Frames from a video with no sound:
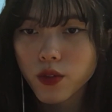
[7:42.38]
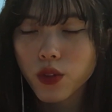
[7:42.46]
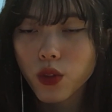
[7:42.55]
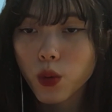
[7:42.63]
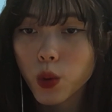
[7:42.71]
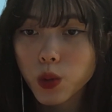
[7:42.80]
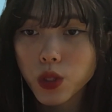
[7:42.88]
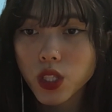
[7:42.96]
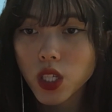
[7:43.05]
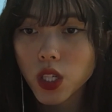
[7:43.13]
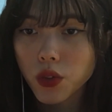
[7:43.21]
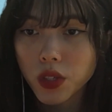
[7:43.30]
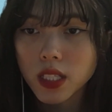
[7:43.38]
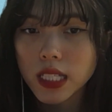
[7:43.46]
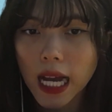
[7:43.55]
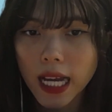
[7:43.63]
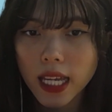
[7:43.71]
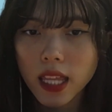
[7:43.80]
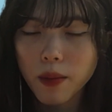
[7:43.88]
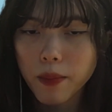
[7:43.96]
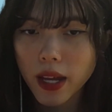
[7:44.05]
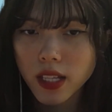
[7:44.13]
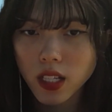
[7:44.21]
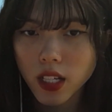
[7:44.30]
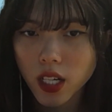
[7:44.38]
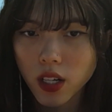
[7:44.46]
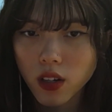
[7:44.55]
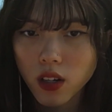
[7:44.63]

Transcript: whose children died in the massacre.